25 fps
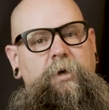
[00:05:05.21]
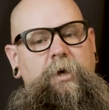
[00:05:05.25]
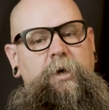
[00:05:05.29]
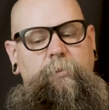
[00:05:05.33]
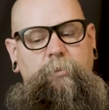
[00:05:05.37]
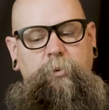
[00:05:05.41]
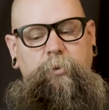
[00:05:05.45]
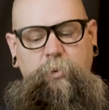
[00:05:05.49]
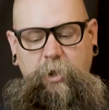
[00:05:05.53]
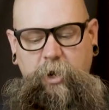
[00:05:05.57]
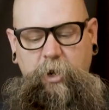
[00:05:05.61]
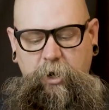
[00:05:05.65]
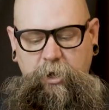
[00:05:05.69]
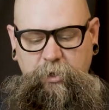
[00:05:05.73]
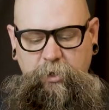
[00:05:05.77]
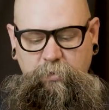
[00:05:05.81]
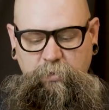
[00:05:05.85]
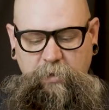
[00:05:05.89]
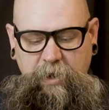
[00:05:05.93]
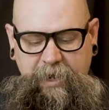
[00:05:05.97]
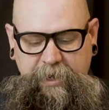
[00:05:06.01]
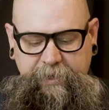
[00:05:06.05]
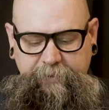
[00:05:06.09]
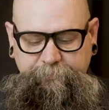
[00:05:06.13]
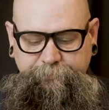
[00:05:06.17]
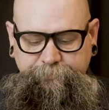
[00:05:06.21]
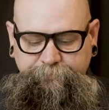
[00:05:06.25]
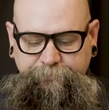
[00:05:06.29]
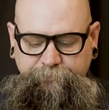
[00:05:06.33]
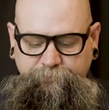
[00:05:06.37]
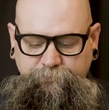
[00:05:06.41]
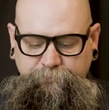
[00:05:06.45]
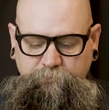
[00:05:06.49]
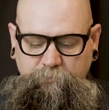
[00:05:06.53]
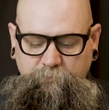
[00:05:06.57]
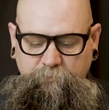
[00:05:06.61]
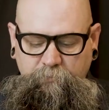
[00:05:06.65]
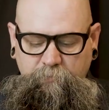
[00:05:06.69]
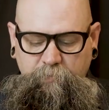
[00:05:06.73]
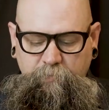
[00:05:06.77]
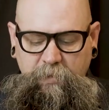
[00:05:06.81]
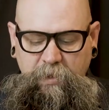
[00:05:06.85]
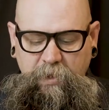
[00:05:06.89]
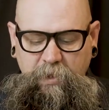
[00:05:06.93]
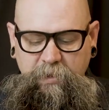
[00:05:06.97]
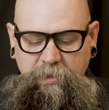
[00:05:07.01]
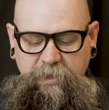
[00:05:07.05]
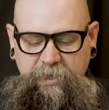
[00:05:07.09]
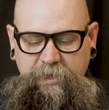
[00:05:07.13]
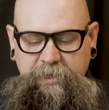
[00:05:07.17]
I mean, we already read
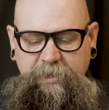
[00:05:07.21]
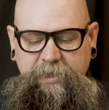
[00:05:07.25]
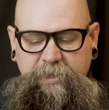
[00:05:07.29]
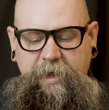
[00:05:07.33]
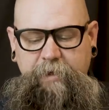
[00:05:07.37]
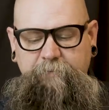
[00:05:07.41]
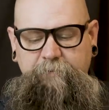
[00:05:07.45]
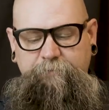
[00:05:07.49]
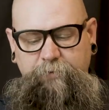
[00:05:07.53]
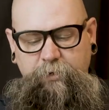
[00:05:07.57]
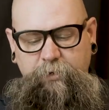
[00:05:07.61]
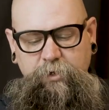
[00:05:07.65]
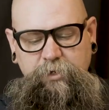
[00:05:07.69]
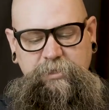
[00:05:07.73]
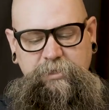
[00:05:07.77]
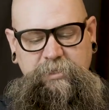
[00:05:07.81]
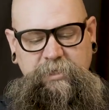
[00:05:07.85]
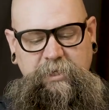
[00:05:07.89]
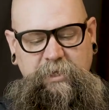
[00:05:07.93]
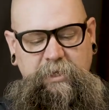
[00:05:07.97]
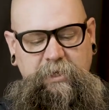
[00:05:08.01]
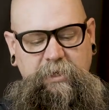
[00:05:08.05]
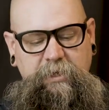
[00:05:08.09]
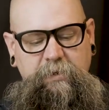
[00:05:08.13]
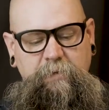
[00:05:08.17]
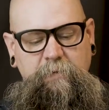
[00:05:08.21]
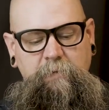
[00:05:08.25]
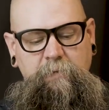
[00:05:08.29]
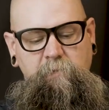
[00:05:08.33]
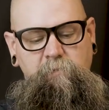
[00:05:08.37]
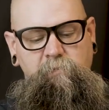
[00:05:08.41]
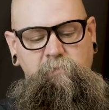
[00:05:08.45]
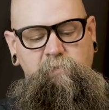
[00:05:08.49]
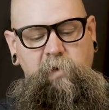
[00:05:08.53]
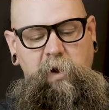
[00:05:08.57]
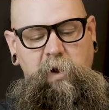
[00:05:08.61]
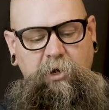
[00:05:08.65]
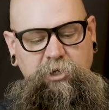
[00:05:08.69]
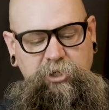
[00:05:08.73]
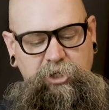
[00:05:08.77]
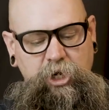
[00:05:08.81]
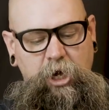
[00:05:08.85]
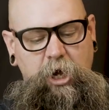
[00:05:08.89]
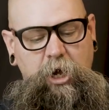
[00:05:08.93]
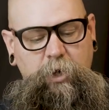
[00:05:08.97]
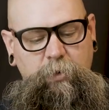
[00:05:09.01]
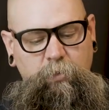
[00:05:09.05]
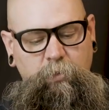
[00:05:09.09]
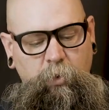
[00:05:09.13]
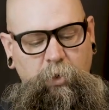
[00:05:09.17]
that verse in
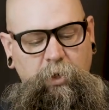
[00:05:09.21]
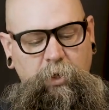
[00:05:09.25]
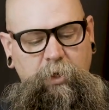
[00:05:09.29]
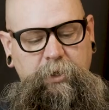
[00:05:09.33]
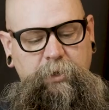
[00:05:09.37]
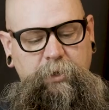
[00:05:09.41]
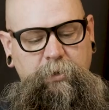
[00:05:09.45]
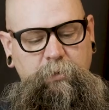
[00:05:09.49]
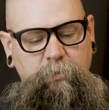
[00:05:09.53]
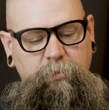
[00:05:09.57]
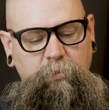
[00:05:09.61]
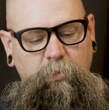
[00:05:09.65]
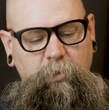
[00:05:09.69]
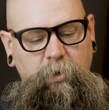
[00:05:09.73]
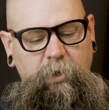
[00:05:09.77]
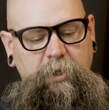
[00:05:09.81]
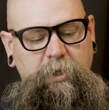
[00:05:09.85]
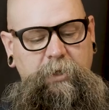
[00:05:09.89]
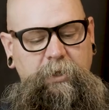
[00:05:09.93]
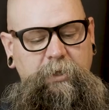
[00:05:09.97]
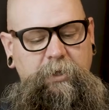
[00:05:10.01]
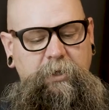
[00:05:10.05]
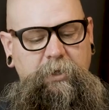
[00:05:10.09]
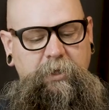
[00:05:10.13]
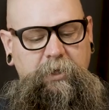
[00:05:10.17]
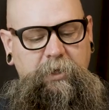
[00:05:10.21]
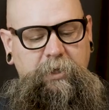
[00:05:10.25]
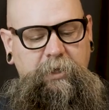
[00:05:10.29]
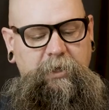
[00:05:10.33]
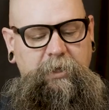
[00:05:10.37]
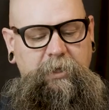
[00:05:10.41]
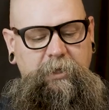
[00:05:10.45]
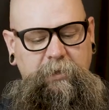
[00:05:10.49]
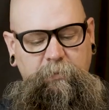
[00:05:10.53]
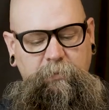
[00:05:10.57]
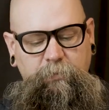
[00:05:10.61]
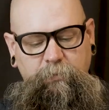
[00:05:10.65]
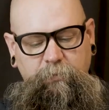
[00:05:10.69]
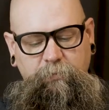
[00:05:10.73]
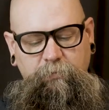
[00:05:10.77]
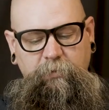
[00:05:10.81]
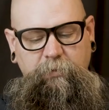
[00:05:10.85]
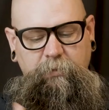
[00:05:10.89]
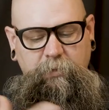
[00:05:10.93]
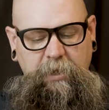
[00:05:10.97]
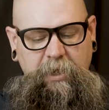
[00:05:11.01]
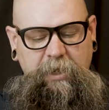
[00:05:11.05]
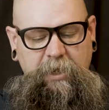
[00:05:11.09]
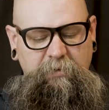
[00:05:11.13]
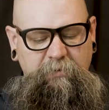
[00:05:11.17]
John 1,
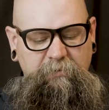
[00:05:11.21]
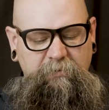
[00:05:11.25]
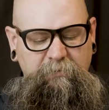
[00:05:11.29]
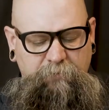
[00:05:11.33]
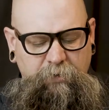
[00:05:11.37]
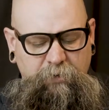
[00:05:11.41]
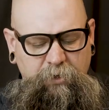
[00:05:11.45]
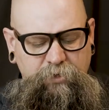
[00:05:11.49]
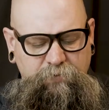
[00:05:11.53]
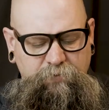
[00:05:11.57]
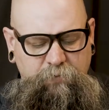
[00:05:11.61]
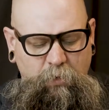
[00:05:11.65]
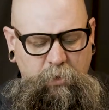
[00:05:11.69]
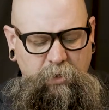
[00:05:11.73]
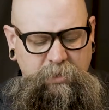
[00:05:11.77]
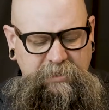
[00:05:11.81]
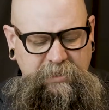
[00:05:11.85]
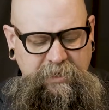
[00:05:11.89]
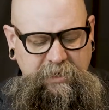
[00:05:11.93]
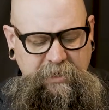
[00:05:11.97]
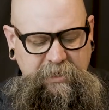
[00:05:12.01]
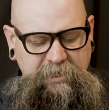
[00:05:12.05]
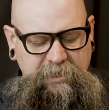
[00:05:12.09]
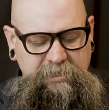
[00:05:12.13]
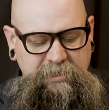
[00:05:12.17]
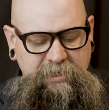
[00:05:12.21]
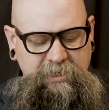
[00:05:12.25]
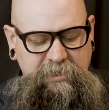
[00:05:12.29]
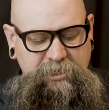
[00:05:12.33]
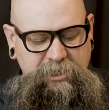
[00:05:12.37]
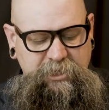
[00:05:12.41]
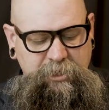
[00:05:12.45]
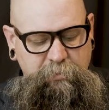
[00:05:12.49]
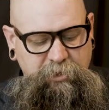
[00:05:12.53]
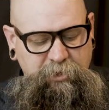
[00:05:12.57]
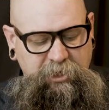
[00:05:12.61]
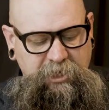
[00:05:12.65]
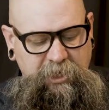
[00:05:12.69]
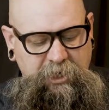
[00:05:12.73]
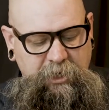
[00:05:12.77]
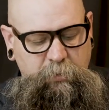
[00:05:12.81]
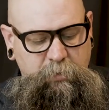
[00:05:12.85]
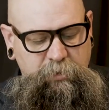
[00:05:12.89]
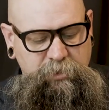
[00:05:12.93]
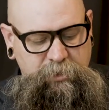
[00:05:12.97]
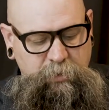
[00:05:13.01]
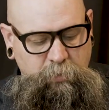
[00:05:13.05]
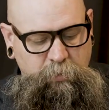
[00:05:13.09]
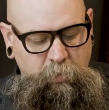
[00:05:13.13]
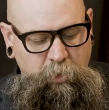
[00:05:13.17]
and verse 14, it says, in the beginning
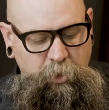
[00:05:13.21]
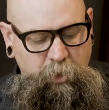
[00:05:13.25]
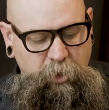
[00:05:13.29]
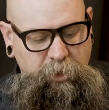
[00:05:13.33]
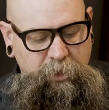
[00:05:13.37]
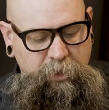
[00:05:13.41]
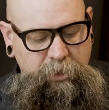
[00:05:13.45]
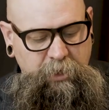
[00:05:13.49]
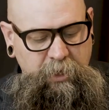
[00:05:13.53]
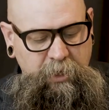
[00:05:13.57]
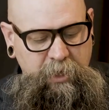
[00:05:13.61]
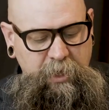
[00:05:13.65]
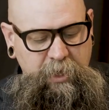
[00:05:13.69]
was the Word,